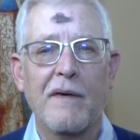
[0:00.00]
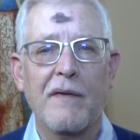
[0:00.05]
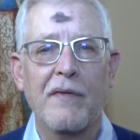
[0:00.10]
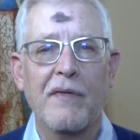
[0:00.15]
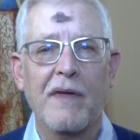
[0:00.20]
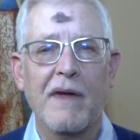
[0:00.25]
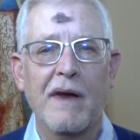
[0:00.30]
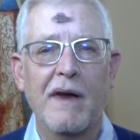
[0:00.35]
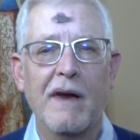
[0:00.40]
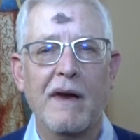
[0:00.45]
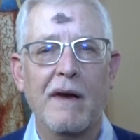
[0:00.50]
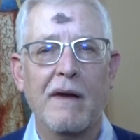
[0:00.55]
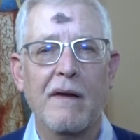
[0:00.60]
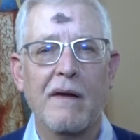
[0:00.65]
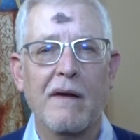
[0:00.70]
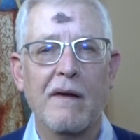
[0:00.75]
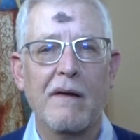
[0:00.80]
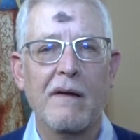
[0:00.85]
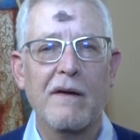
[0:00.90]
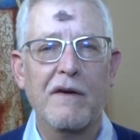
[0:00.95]
the
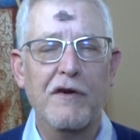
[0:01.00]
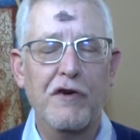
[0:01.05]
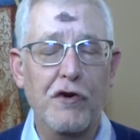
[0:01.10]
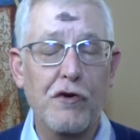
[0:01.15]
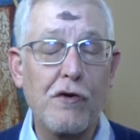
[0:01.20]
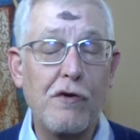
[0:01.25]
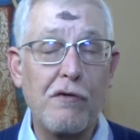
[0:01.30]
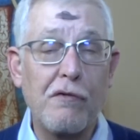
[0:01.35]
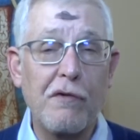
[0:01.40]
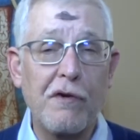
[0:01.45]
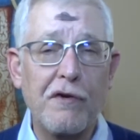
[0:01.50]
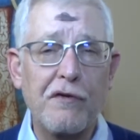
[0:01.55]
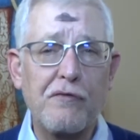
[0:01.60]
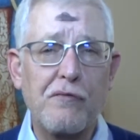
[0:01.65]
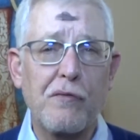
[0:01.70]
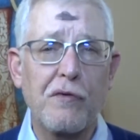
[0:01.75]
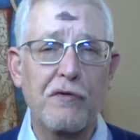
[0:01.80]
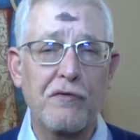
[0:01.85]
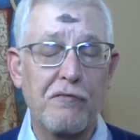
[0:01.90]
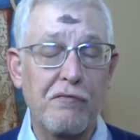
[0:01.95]
Eucharist
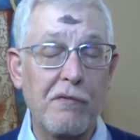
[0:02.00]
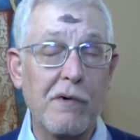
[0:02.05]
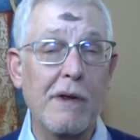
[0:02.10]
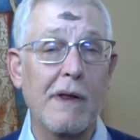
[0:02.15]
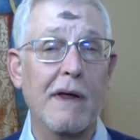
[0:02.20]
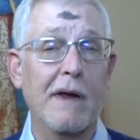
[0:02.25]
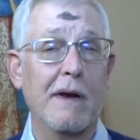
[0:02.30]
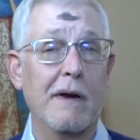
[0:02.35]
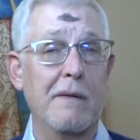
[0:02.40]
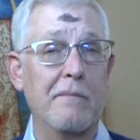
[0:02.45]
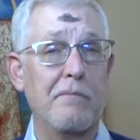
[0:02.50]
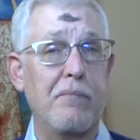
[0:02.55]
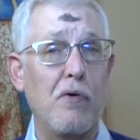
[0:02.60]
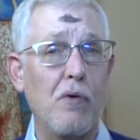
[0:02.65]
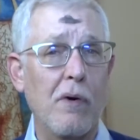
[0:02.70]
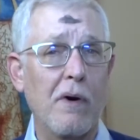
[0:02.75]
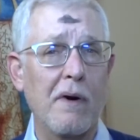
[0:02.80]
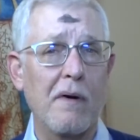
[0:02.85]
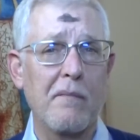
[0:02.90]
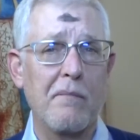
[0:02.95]
was really an
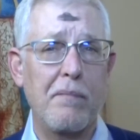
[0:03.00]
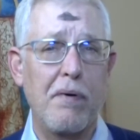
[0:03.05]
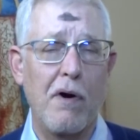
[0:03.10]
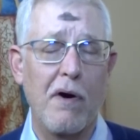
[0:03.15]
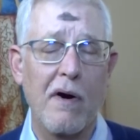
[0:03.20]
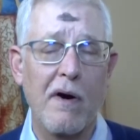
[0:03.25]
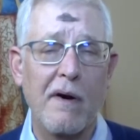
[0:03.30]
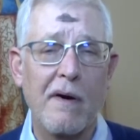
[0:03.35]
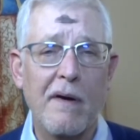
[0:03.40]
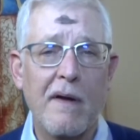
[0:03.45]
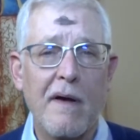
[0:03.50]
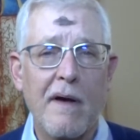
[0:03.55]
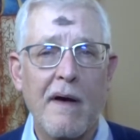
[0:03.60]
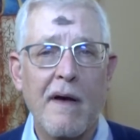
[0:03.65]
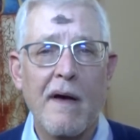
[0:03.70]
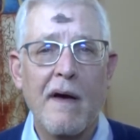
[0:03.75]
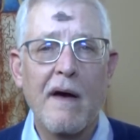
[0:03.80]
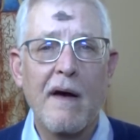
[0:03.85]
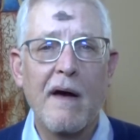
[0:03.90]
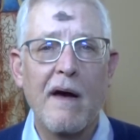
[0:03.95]
important part
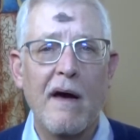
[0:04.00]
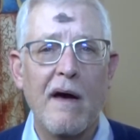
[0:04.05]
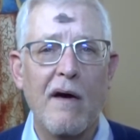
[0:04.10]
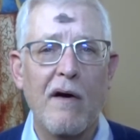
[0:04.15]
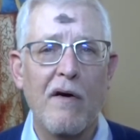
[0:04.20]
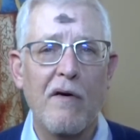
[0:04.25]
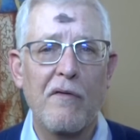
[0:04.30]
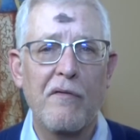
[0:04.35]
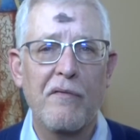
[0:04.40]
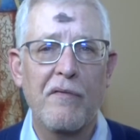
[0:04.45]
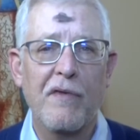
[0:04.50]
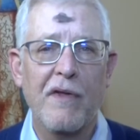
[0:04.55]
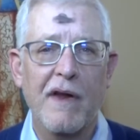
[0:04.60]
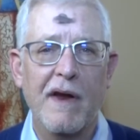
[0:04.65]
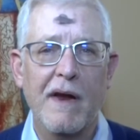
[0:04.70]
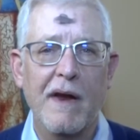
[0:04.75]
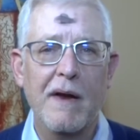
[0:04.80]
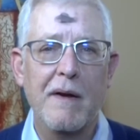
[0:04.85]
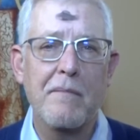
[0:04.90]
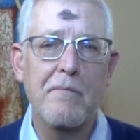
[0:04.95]
of
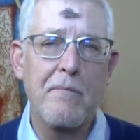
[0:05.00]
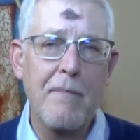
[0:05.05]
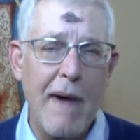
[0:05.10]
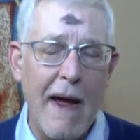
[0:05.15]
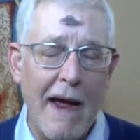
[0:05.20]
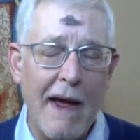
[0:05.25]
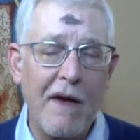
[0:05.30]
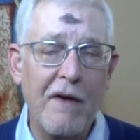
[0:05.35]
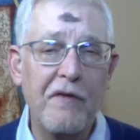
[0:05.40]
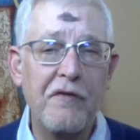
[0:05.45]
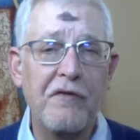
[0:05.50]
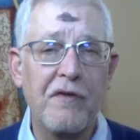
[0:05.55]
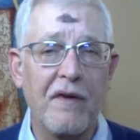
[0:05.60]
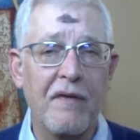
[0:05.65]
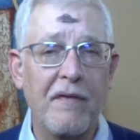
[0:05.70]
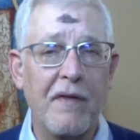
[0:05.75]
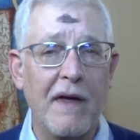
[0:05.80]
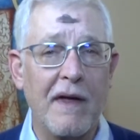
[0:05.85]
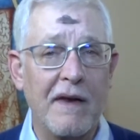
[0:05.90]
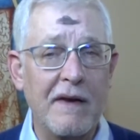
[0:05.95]
the Mass
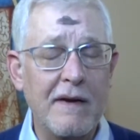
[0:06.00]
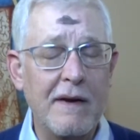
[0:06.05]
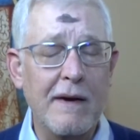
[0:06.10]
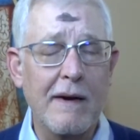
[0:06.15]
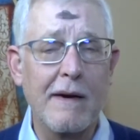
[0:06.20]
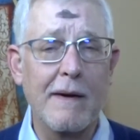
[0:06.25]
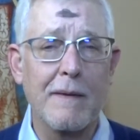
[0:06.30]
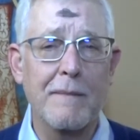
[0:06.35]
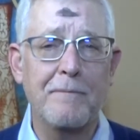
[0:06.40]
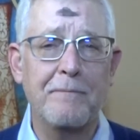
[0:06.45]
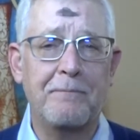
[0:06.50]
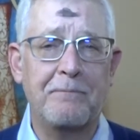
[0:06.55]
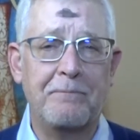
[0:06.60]
at that time.